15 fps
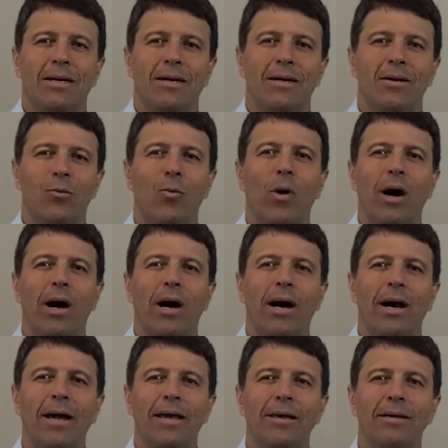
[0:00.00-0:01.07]

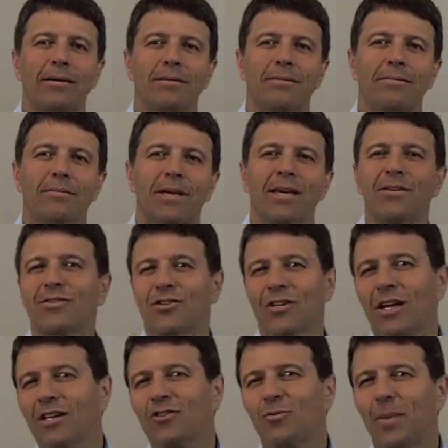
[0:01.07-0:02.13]
why being a
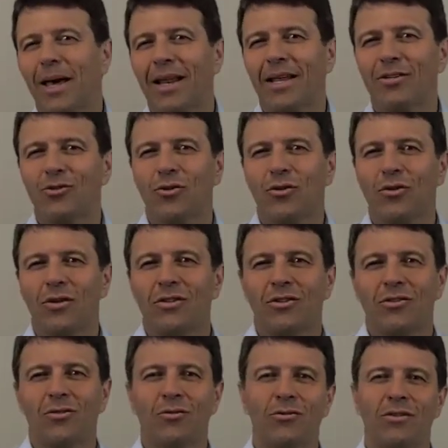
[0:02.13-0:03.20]
sales manager is
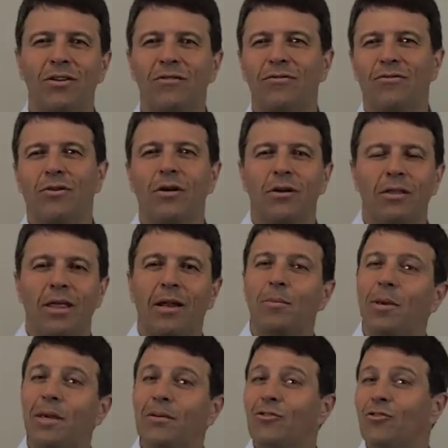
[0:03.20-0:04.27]
so different
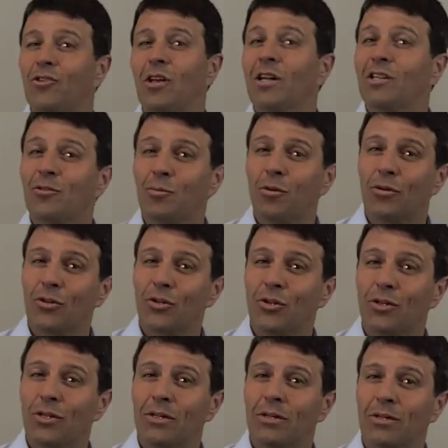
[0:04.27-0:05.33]
than being a
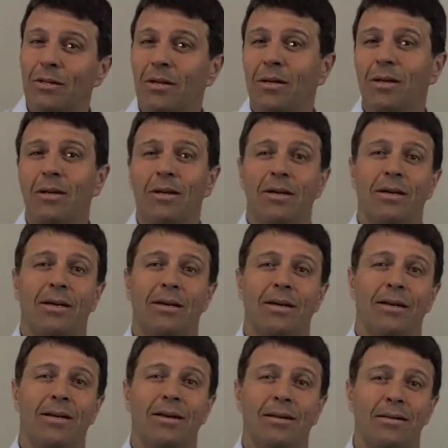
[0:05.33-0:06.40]
salesperson
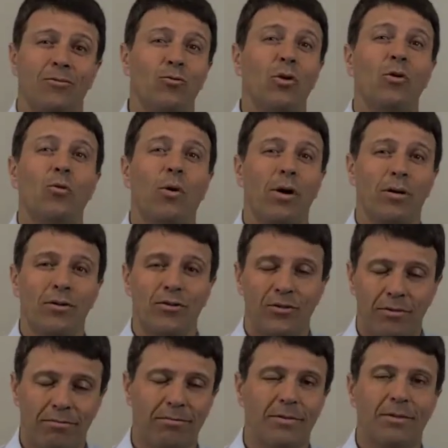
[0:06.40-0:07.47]
and
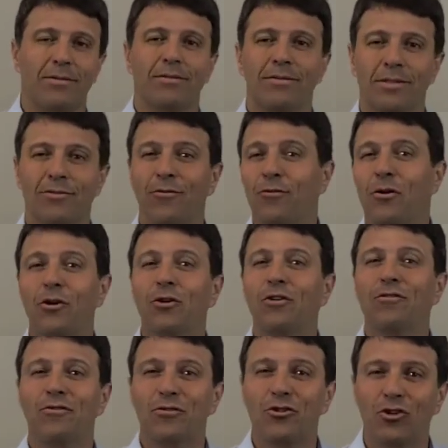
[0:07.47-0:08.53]
requires, it's a very
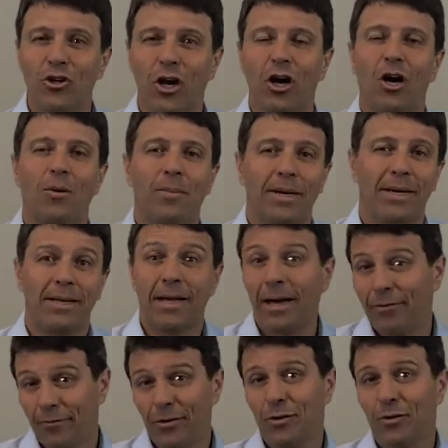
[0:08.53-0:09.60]
different job, and
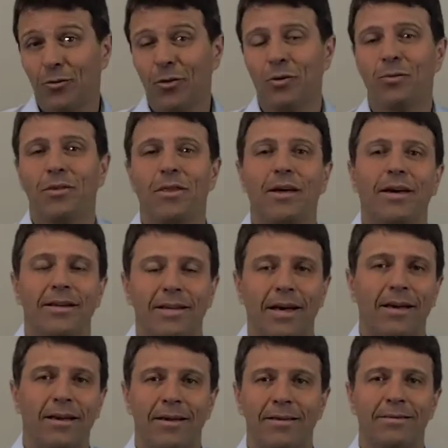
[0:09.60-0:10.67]
I fully agree with that.
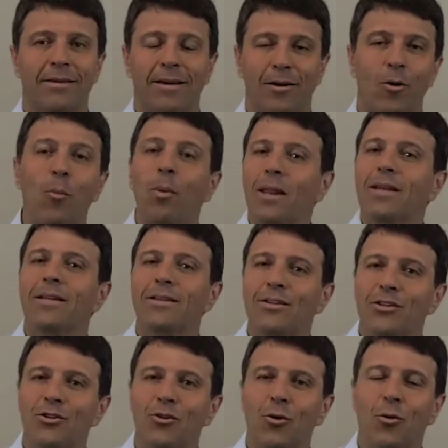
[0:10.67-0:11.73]
I completely
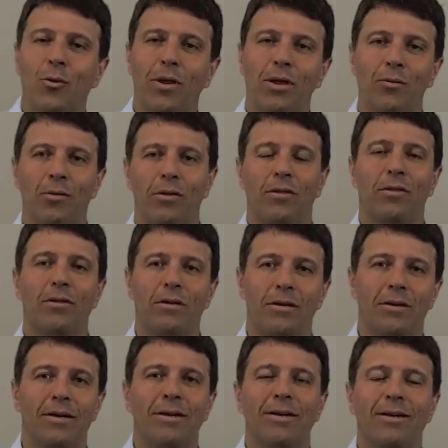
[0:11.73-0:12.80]
disagree with the